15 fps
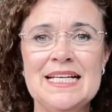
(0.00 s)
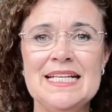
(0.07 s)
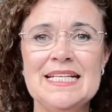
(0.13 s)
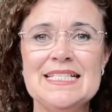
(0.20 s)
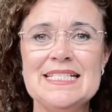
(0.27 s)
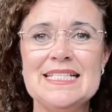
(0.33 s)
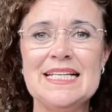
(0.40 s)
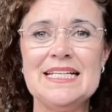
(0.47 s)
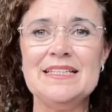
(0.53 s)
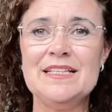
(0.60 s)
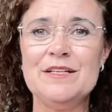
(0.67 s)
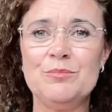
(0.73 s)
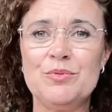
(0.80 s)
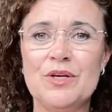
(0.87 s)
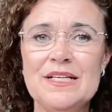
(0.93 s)
stated
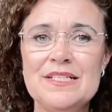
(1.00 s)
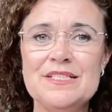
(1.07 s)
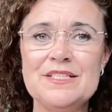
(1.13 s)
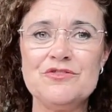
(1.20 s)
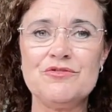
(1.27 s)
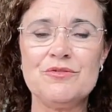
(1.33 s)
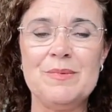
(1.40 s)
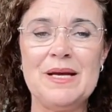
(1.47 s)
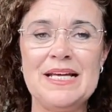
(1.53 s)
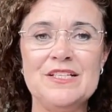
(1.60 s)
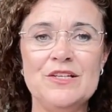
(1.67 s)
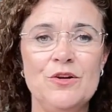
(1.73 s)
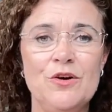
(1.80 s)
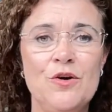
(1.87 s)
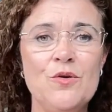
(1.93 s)
that prices remained a
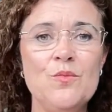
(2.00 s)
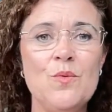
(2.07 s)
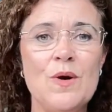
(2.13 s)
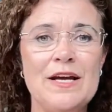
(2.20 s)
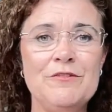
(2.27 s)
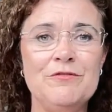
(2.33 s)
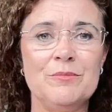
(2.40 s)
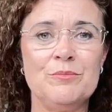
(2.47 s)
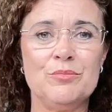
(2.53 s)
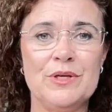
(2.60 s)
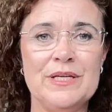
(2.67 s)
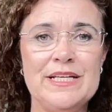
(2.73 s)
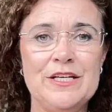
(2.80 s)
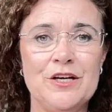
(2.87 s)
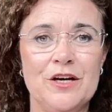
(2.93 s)
long way from
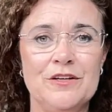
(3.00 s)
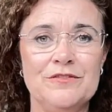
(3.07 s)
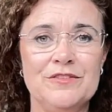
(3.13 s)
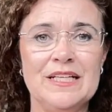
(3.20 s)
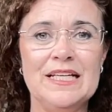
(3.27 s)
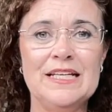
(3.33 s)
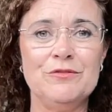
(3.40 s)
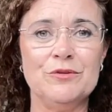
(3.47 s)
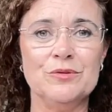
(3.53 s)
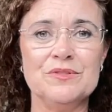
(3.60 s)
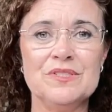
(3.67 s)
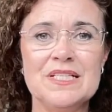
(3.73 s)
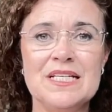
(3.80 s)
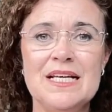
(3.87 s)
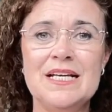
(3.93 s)
pre-COVID levels,